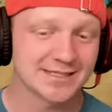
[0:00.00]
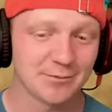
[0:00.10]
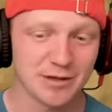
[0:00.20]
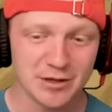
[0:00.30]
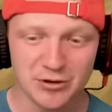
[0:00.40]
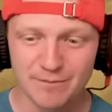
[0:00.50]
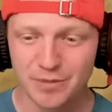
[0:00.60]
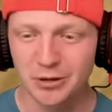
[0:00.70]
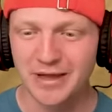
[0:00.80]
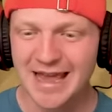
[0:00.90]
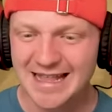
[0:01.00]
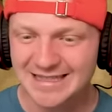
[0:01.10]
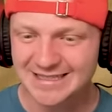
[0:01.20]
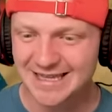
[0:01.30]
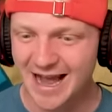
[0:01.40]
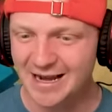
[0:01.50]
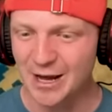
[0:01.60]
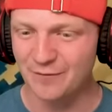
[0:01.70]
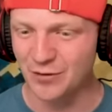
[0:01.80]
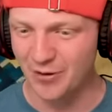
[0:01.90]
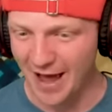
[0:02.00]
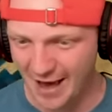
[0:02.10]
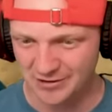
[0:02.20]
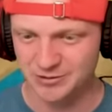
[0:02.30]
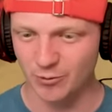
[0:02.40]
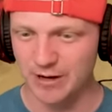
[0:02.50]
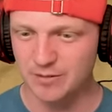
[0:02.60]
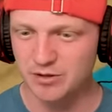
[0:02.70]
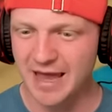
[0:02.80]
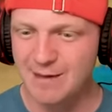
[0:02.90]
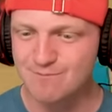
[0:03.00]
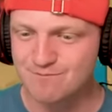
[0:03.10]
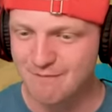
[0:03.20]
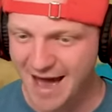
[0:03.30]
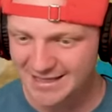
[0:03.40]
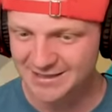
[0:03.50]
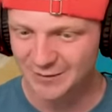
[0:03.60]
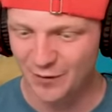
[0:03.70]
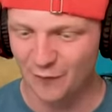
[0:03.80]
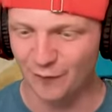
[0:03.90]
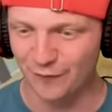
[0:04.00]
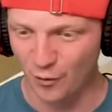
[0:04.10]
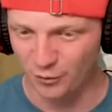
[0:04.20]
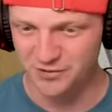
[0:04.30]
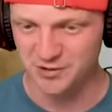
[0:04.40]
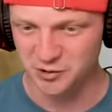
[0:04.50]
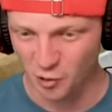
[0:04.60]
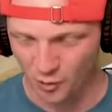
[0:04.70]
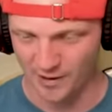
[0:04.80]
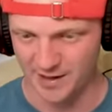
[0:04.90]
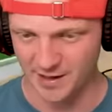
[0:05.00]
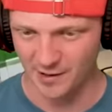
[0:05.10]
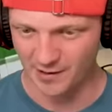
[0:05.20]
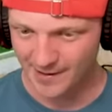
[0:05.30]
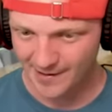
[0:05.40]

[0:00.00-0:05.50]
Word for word: is something that you can build inside of your house. We're gonna build a massive vault door here